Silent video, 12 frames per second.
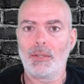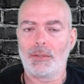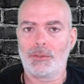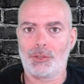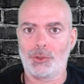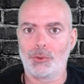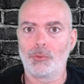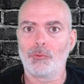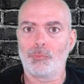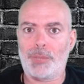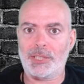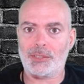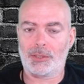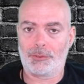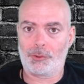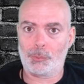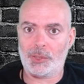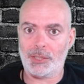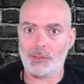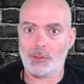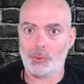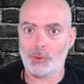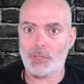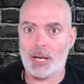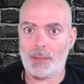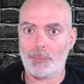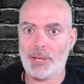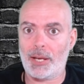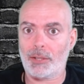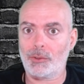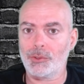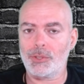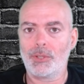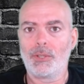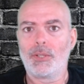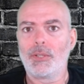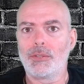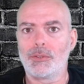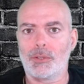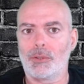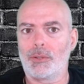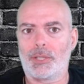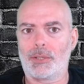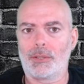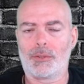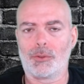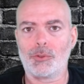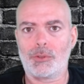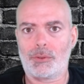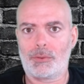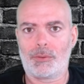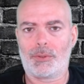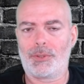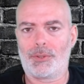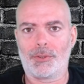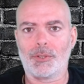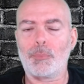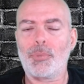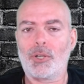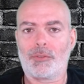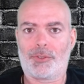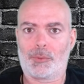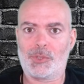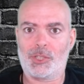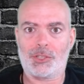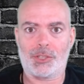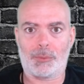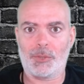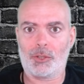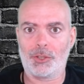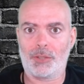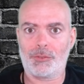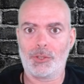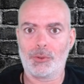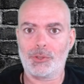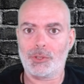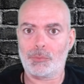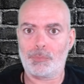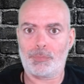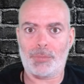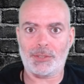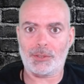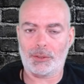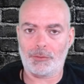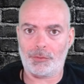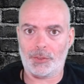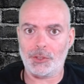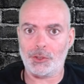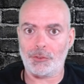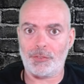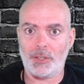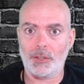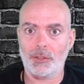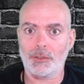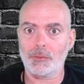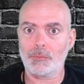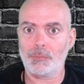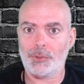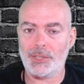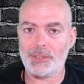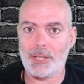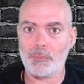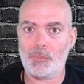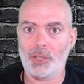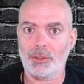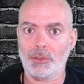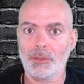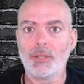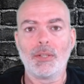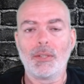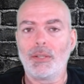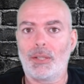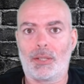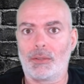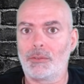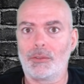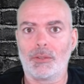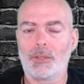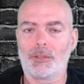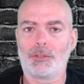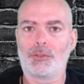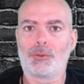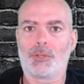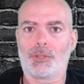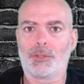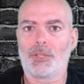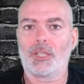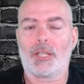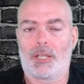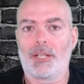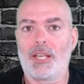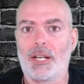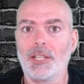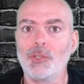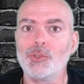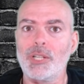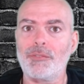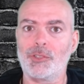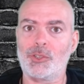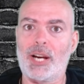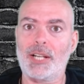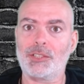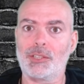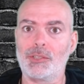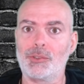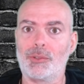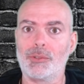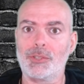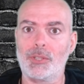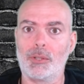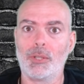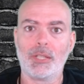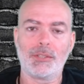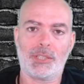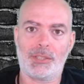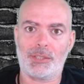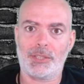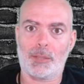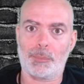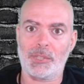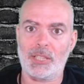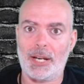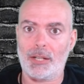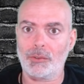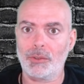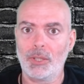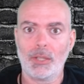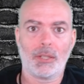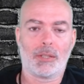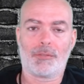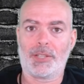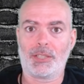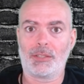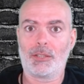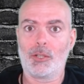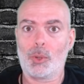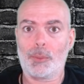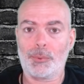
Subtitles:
to basically replace those top paddles. So, and they're in the perfect position. I mean, all you have to do is just basically flinch your finger and press that button, and you can, like, again, I use that for traction control. So TC up and down, if I need to go up or